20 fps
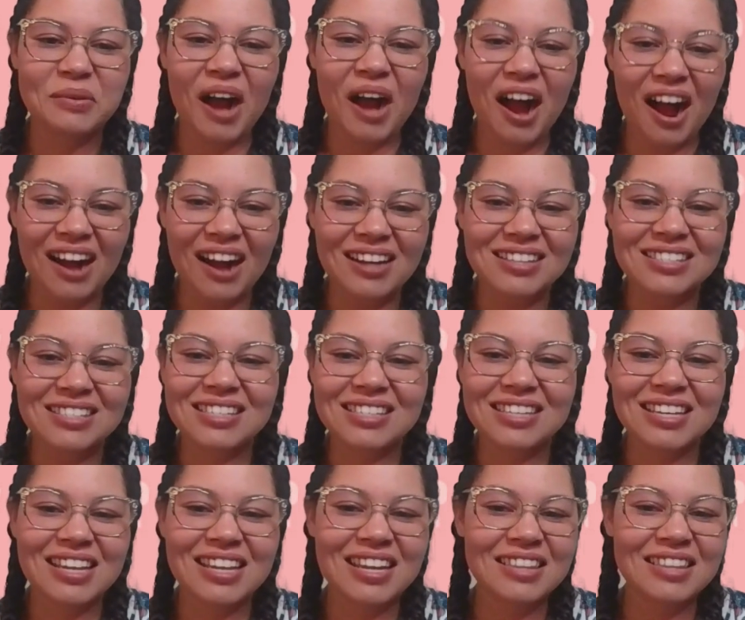
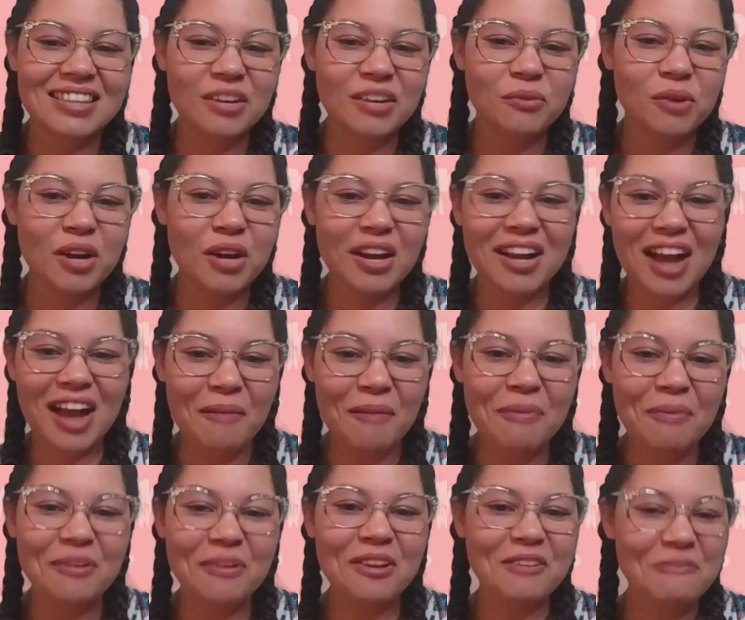honestly, there were a
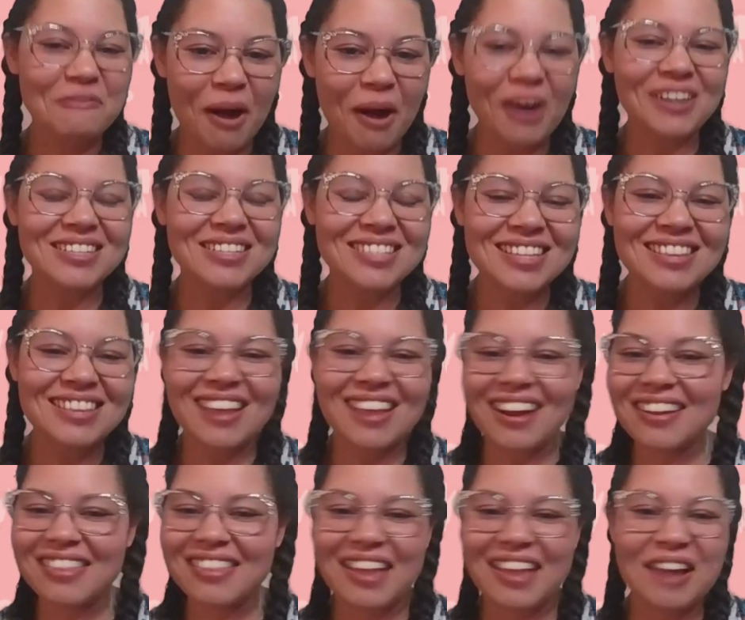couple of parts in
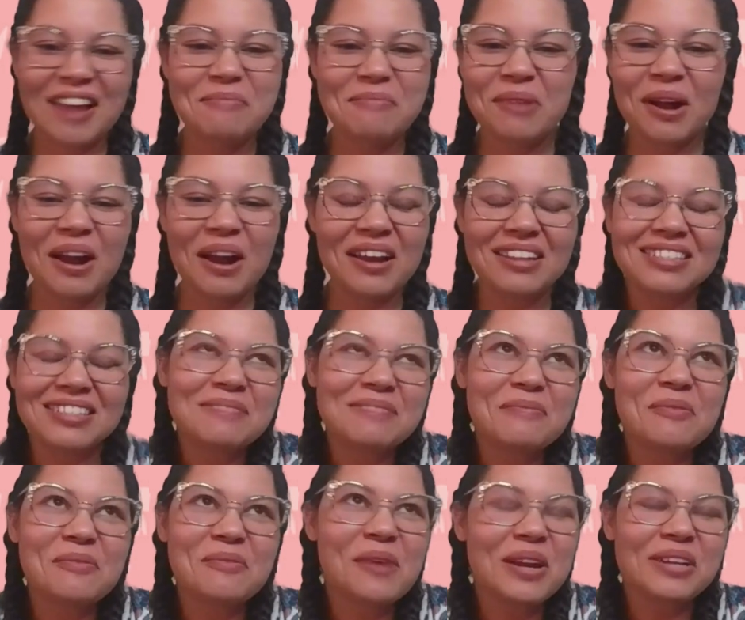there that brought
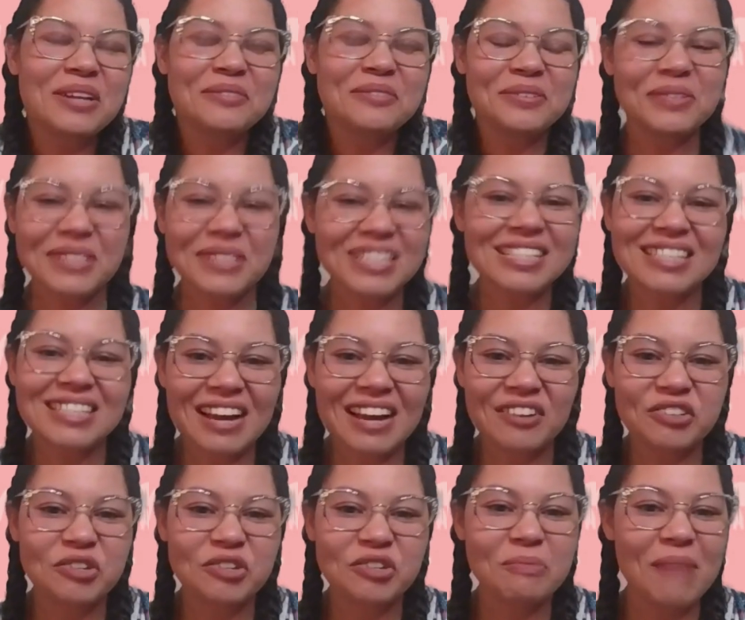some wonderful
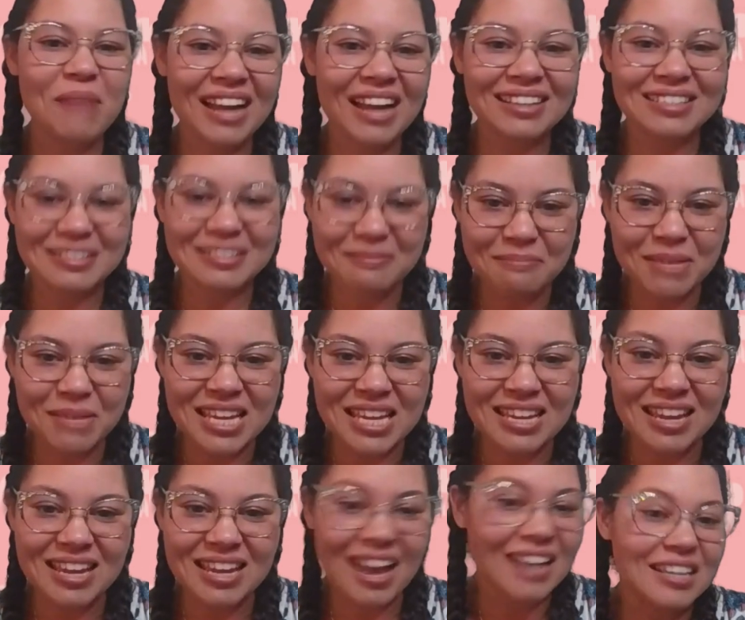nostalgia back to
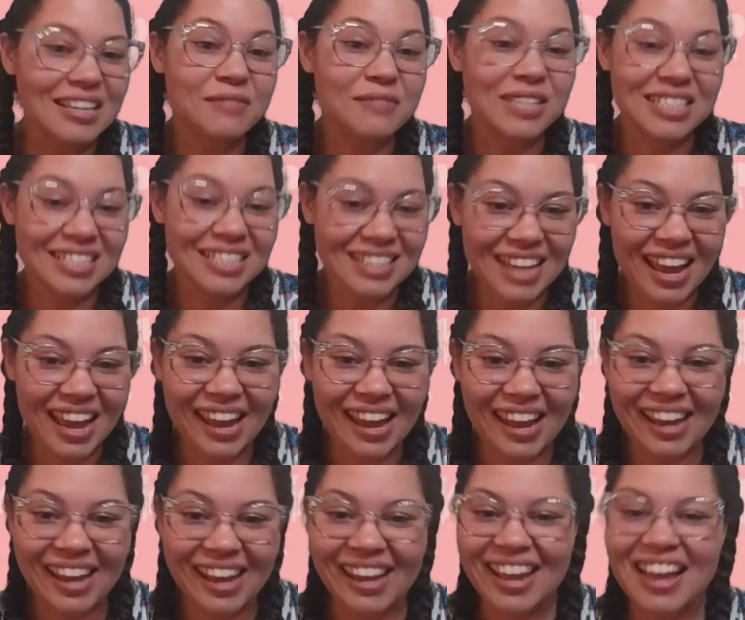me. even
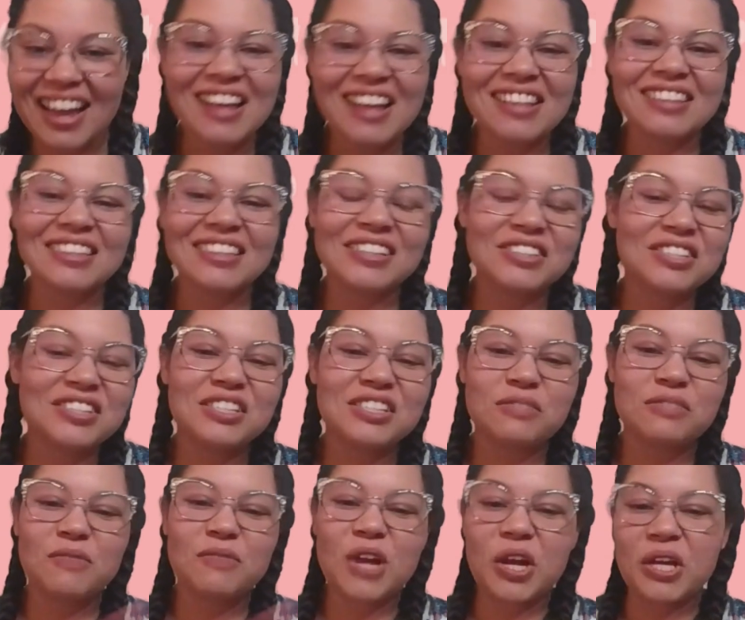today, there's
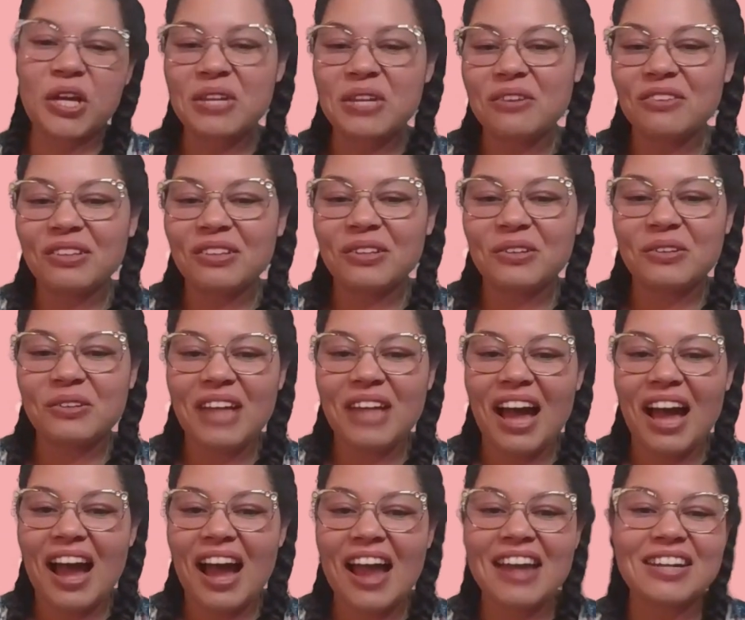this very cute little
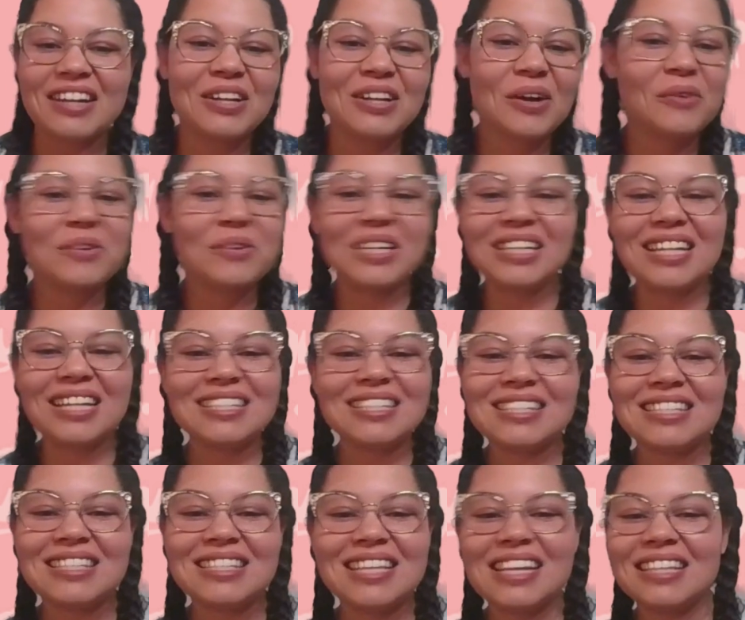line, coconut
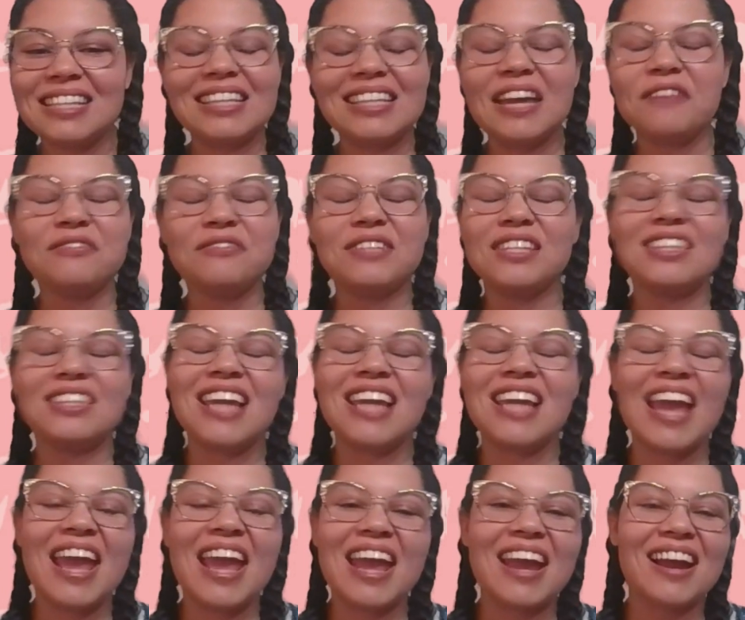scent left in the
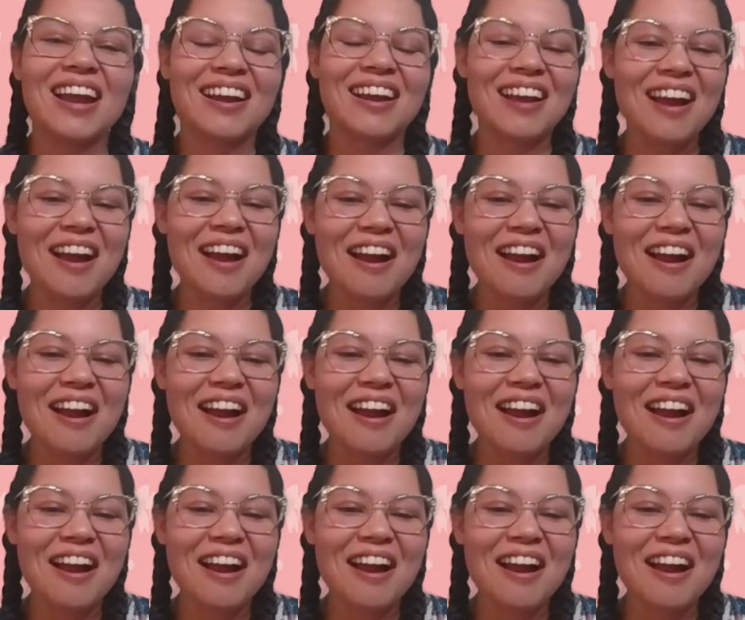air.